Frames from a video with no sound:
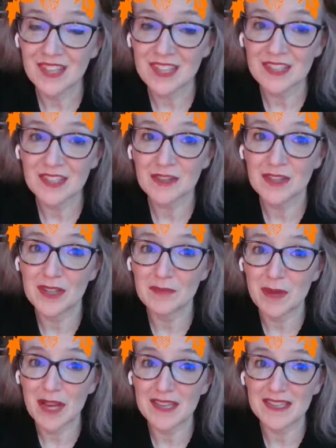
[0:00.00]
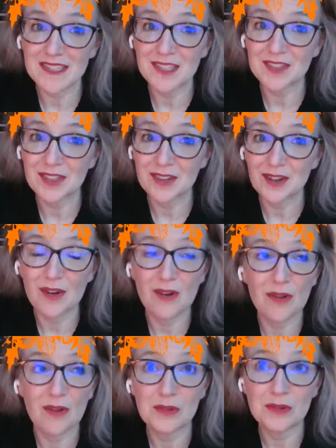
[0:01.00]
and then hearing it back, it takes on a
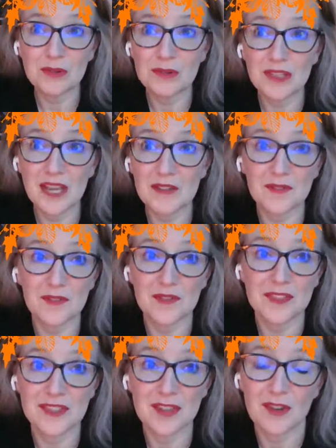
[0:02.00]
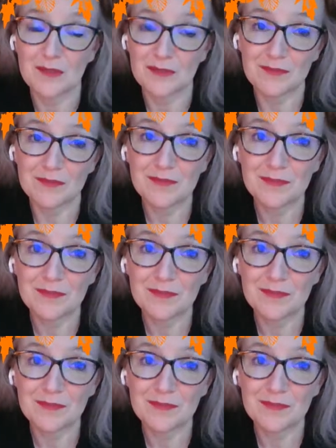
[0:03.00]
whole life of its own.